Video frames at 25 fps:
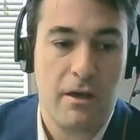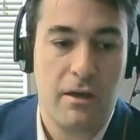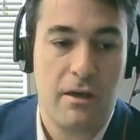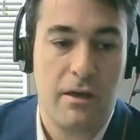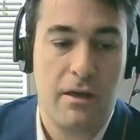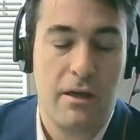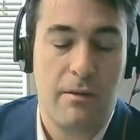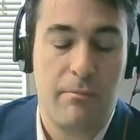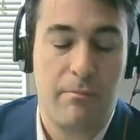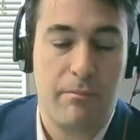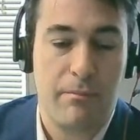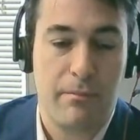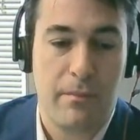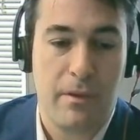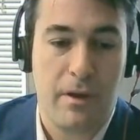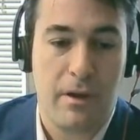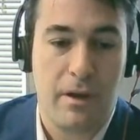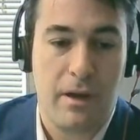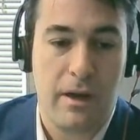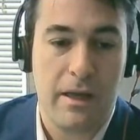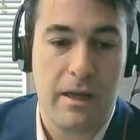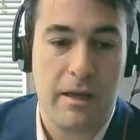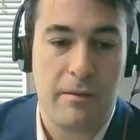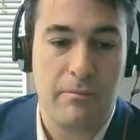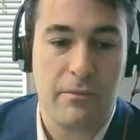
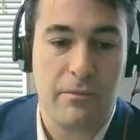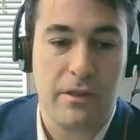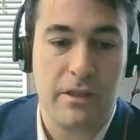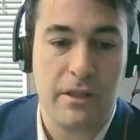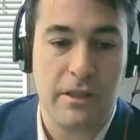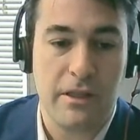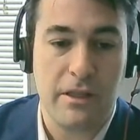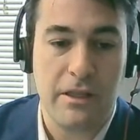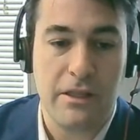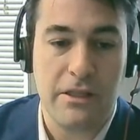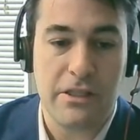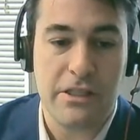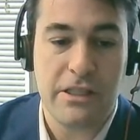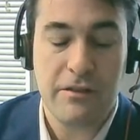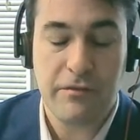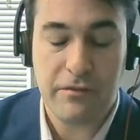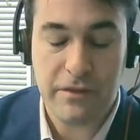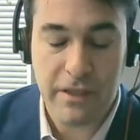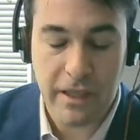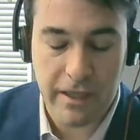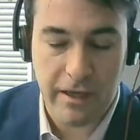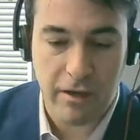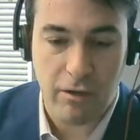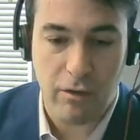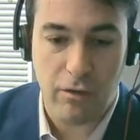I am the
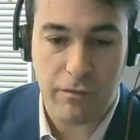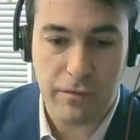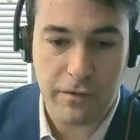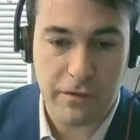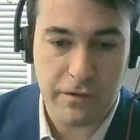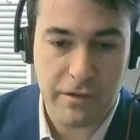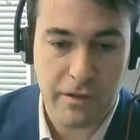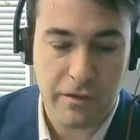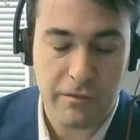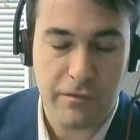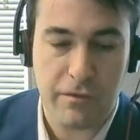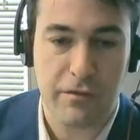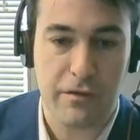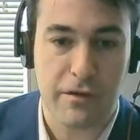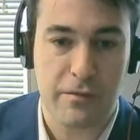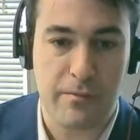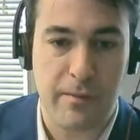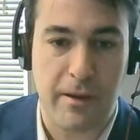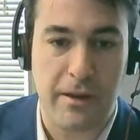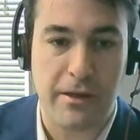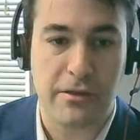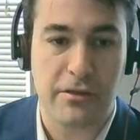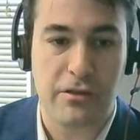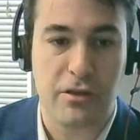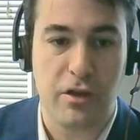Chief Data Officer for the
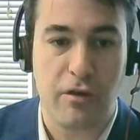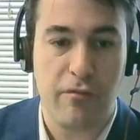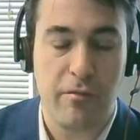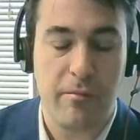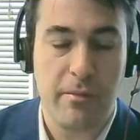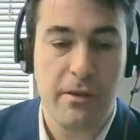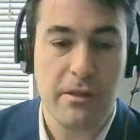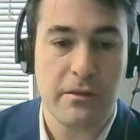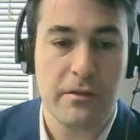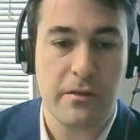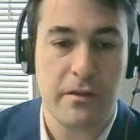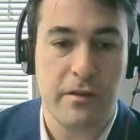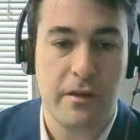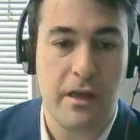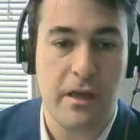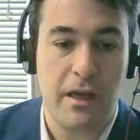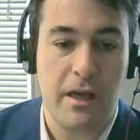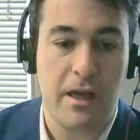Spanish government,